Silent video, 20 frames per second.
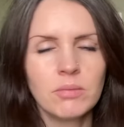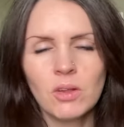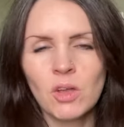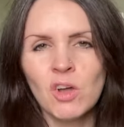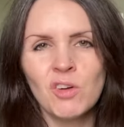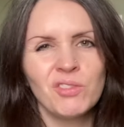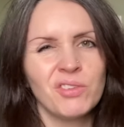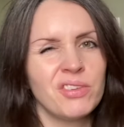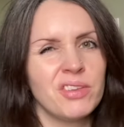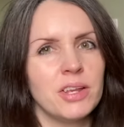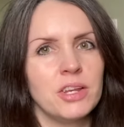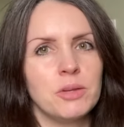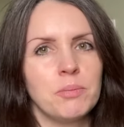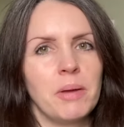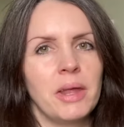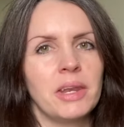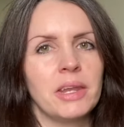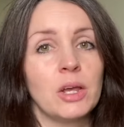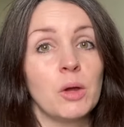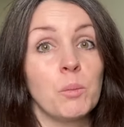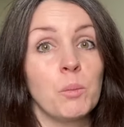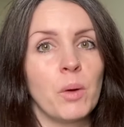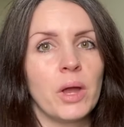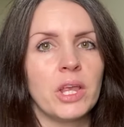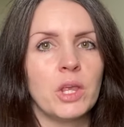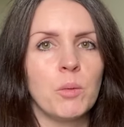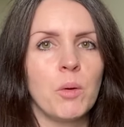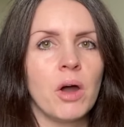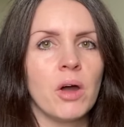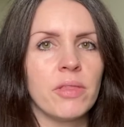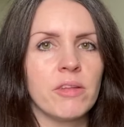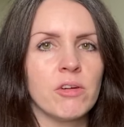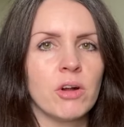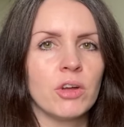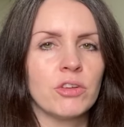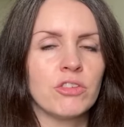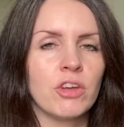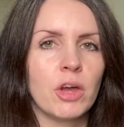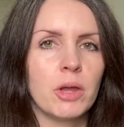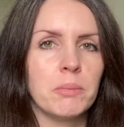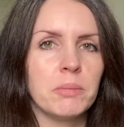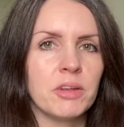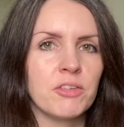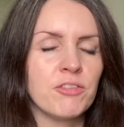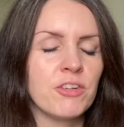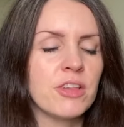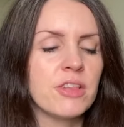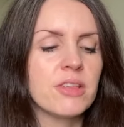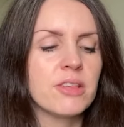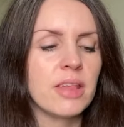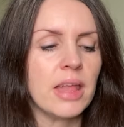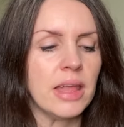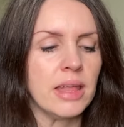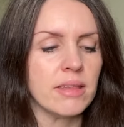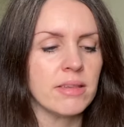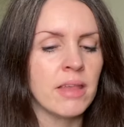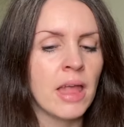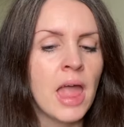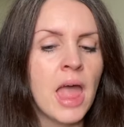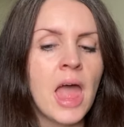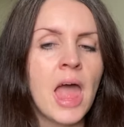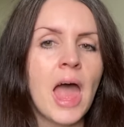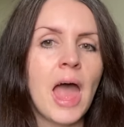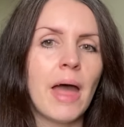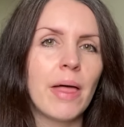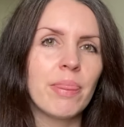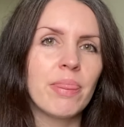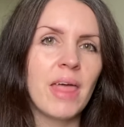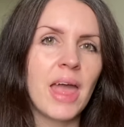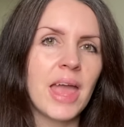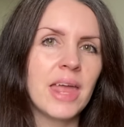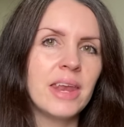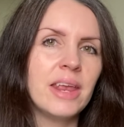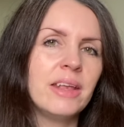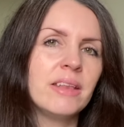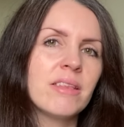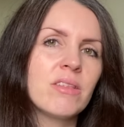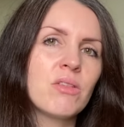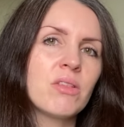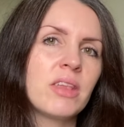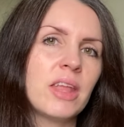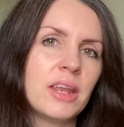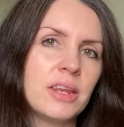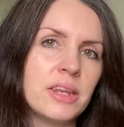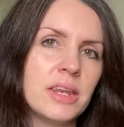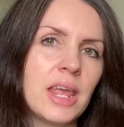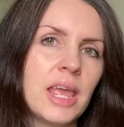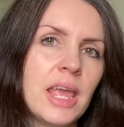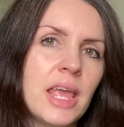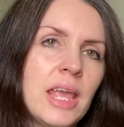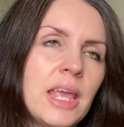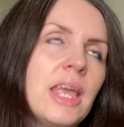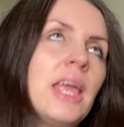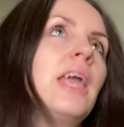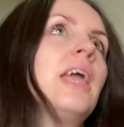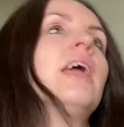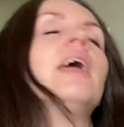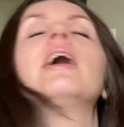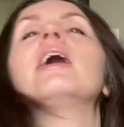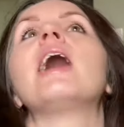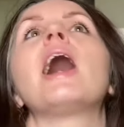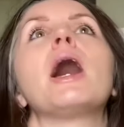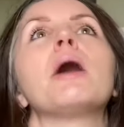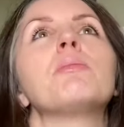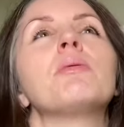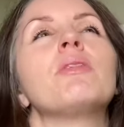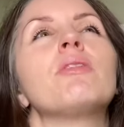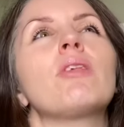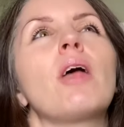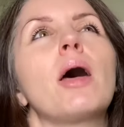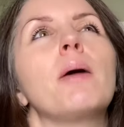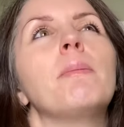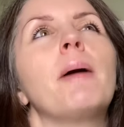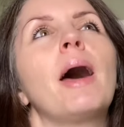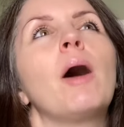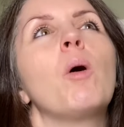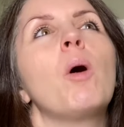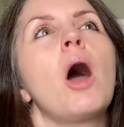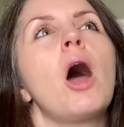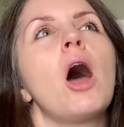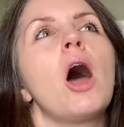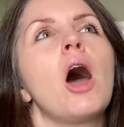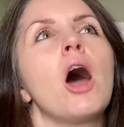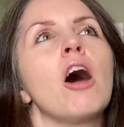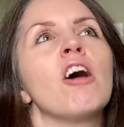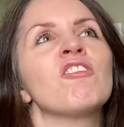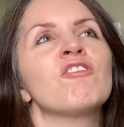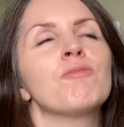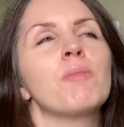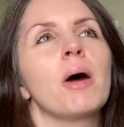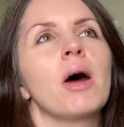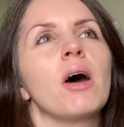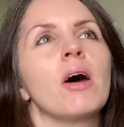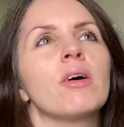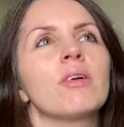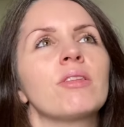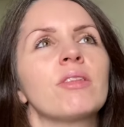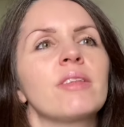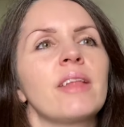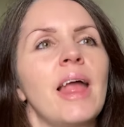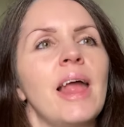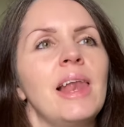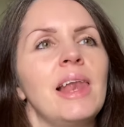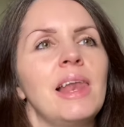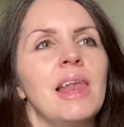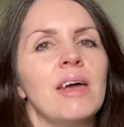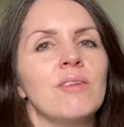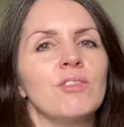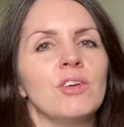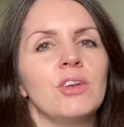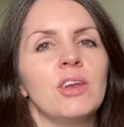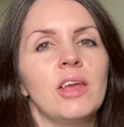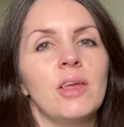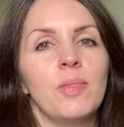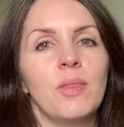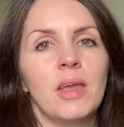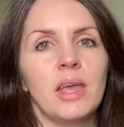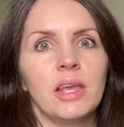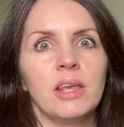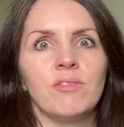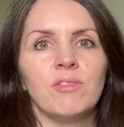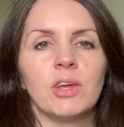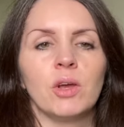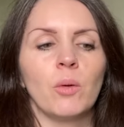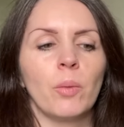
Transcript: Obviously, depending on where you are, there are time differences. And then in Sydney, it happens at about 11:30 in the evening